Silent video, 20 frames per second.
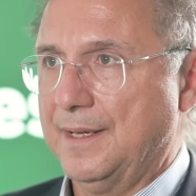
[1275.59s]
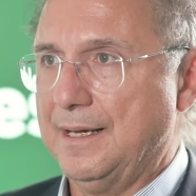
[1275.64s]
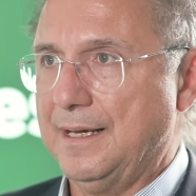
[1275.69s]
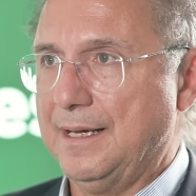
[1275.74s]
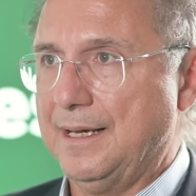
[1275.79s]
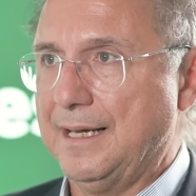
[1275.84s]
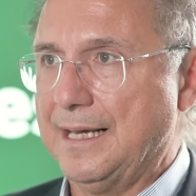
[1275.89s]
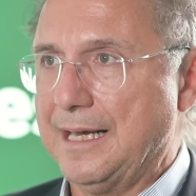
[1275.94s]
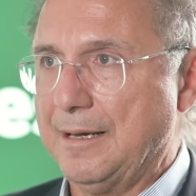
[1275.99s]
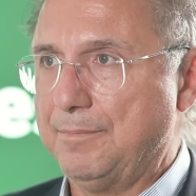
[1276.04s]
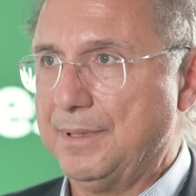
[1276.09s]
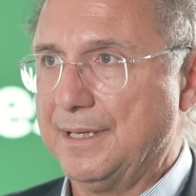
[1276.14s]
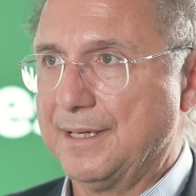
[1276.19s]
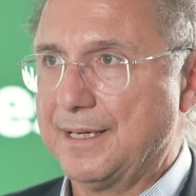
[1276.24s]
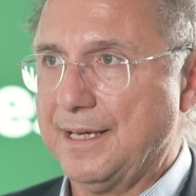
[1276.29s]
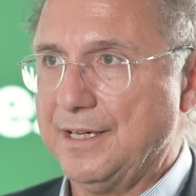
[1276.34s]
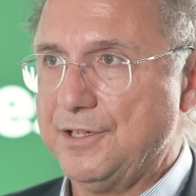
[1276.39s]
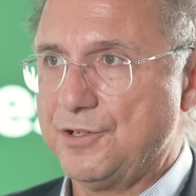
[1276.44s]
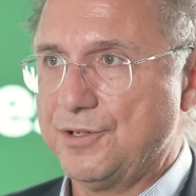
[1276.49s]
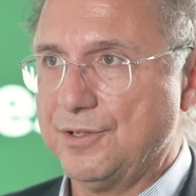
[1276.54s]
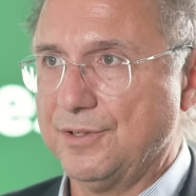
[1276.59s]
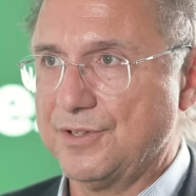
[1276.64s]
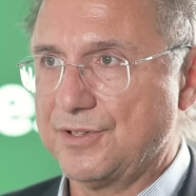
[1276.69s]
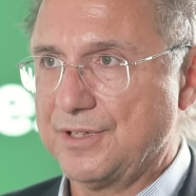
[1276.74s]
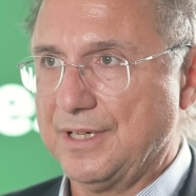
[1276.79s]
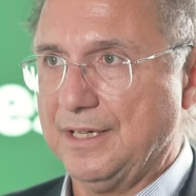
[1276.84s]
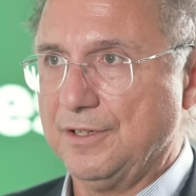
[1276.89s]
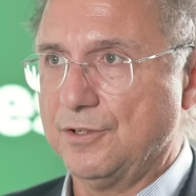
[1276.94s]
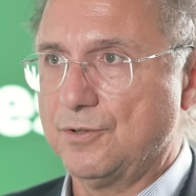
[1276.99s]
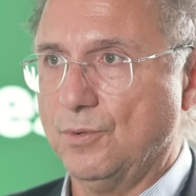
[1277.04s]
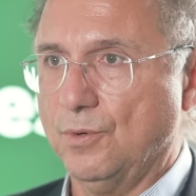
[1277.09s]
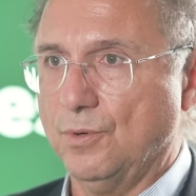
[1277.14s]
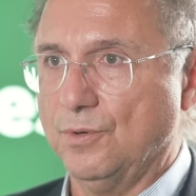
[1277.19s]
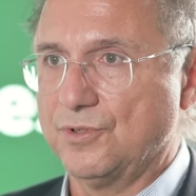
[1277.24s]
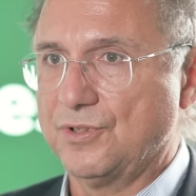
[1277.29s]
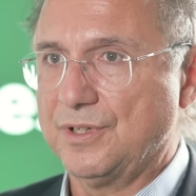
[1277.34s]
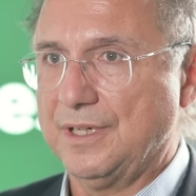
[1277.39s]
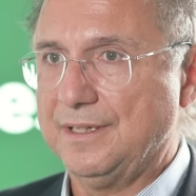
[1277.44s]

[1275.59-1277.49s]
applications and tools.